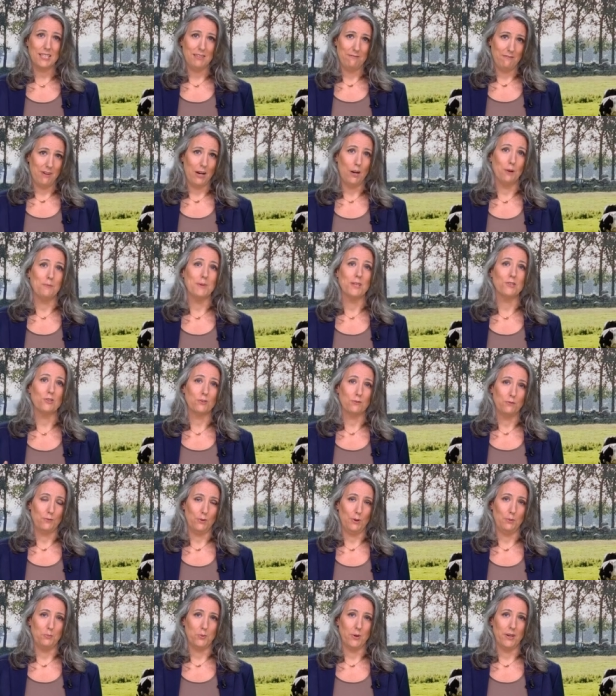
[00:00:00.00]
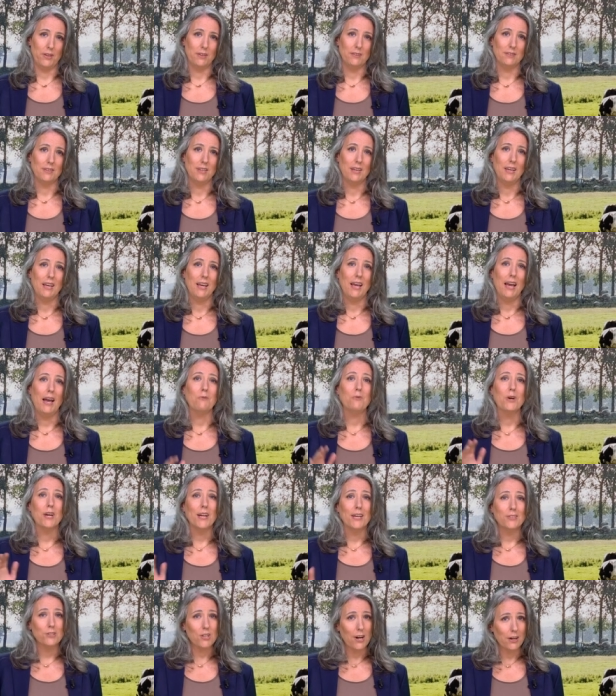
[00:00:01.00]
environmental footprint. And
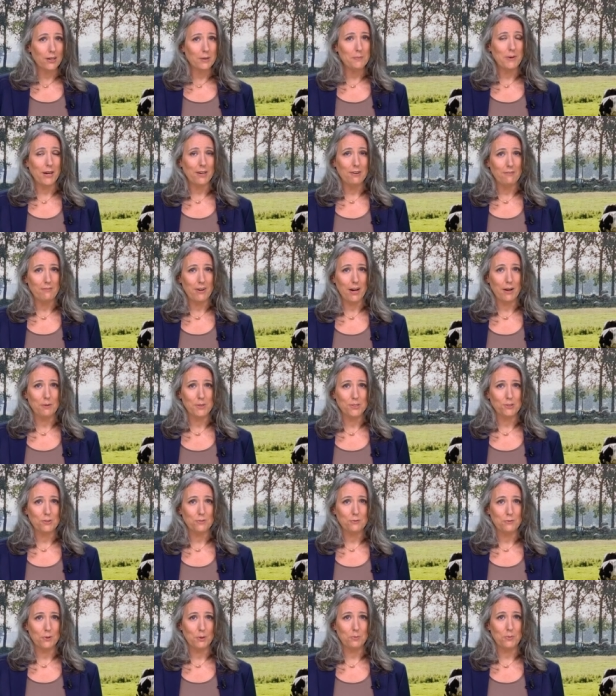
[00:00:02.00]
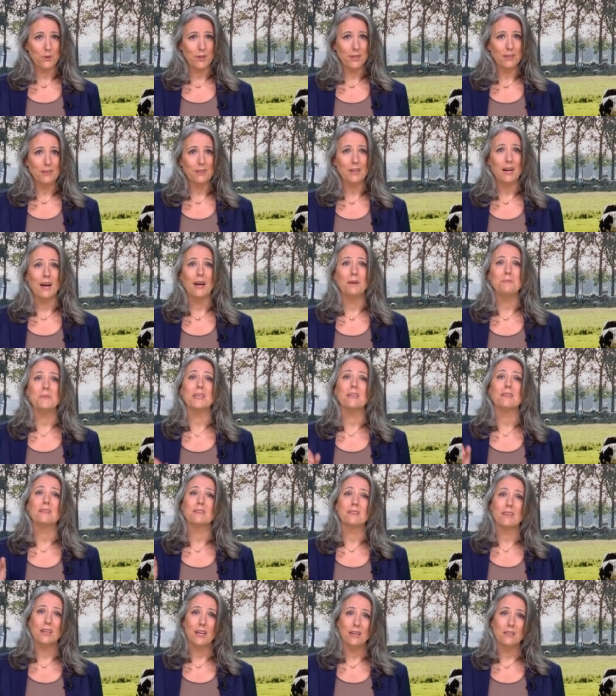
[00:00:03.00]
when I talk about environmental footprint, I
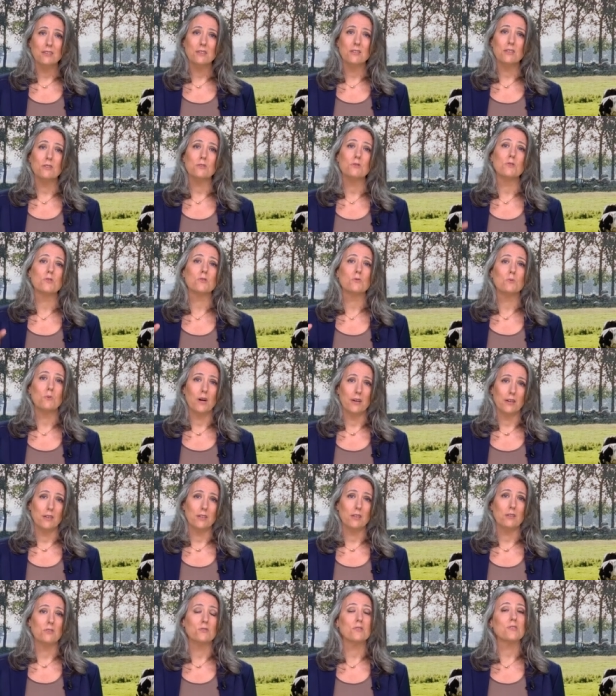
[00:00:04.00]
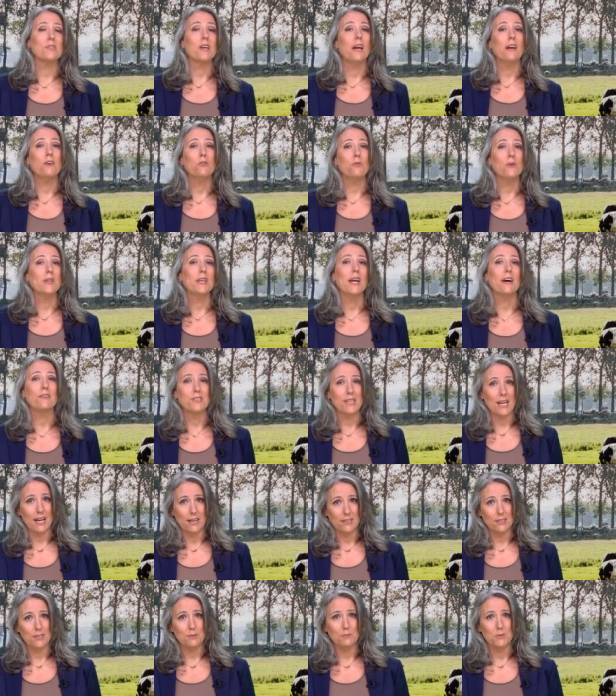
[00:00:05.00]
mean land use, water use, and greenhouse
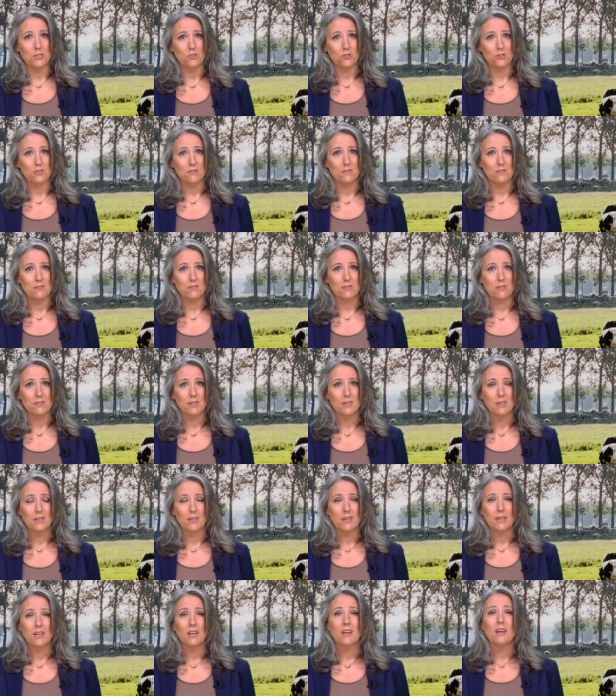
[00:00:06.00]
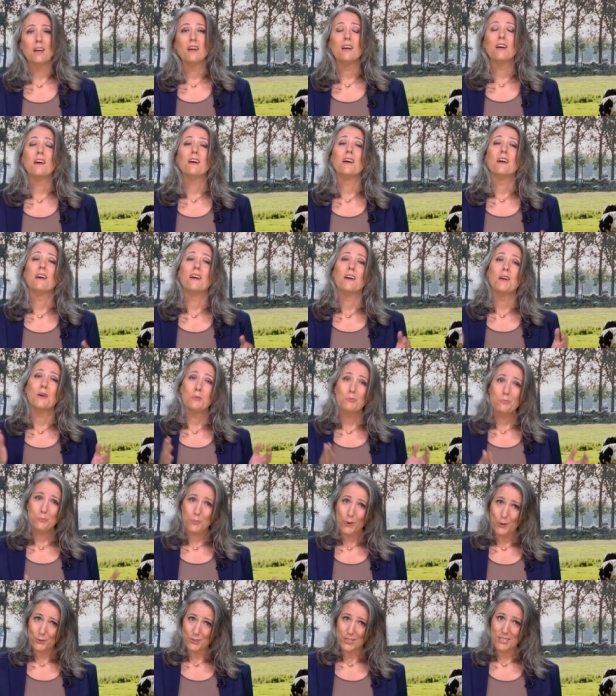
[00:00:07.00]
gas emissions.
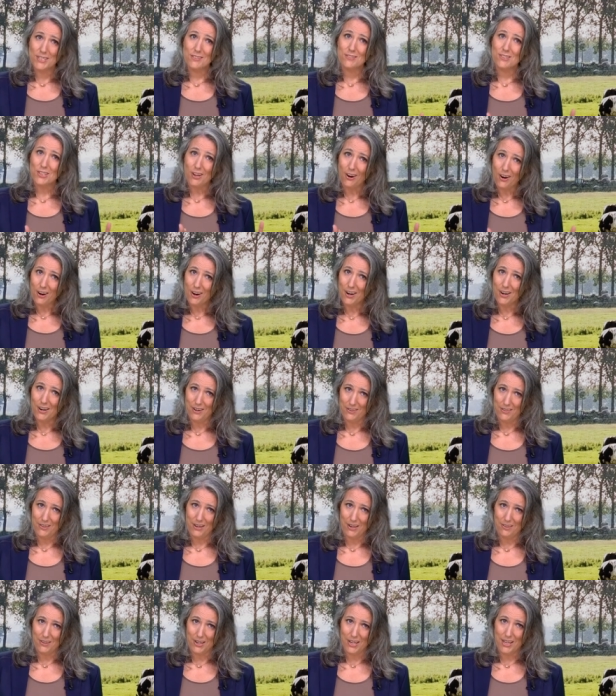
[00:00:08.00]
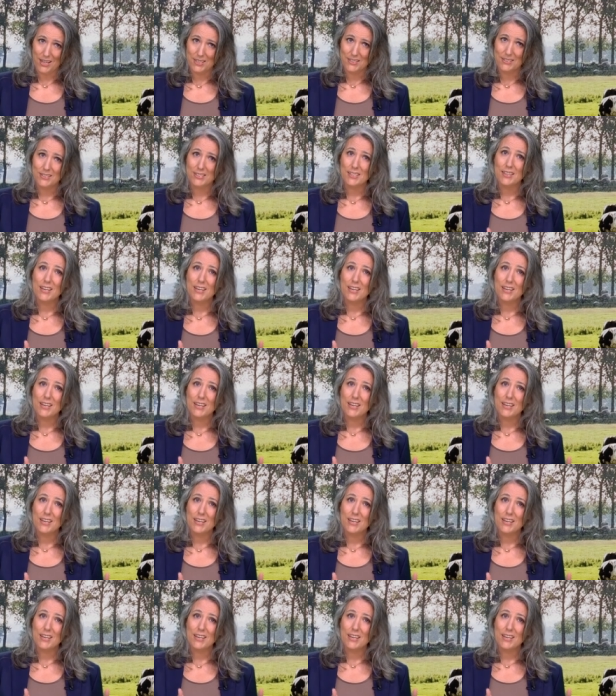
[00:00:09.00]
Proteins are, on the other hand,